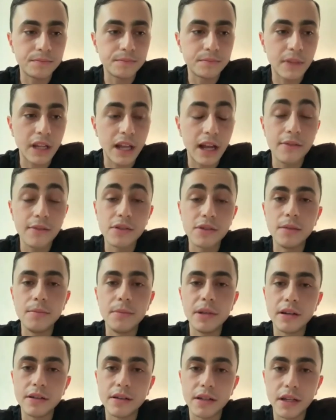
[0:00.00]
Obviously,
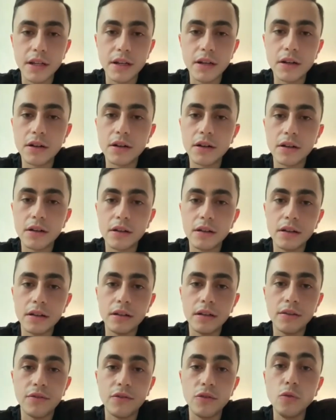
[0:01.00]
because here,
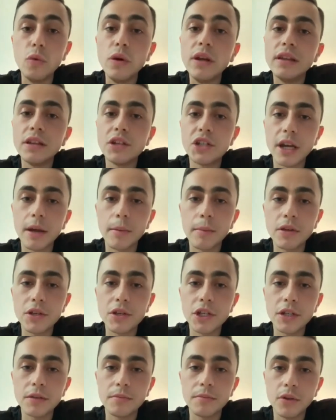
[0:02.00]
if you win the
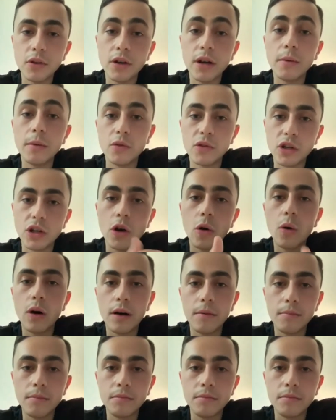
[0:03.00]
championship, you're able to go up.